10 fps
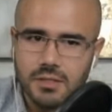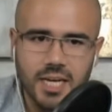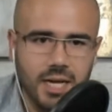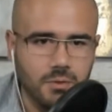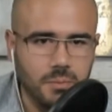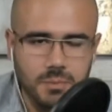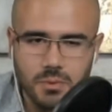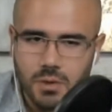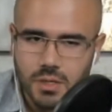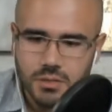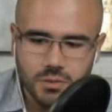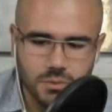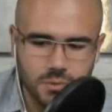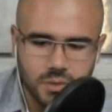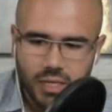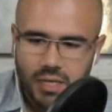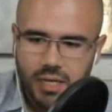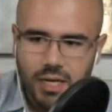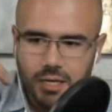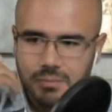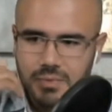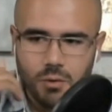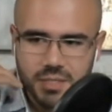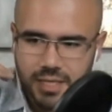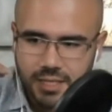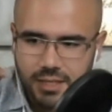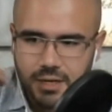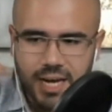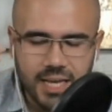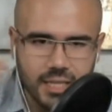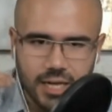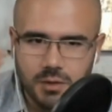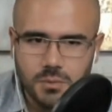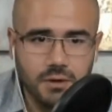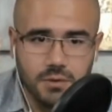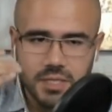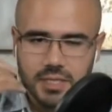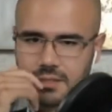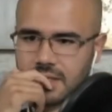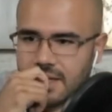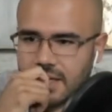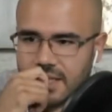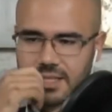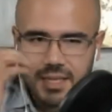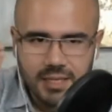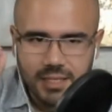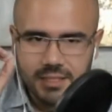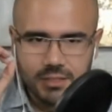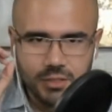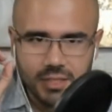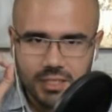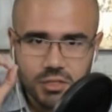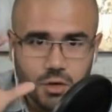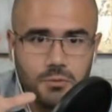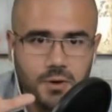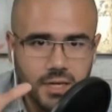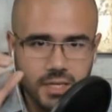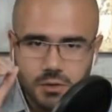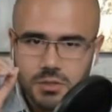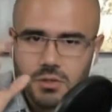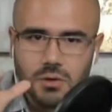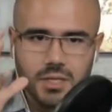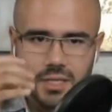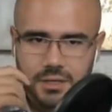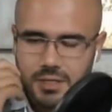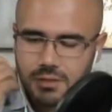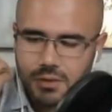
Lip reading: the time where people want to, they always think that their headline or whatever it is, they think that it's just like so funny or so hilarious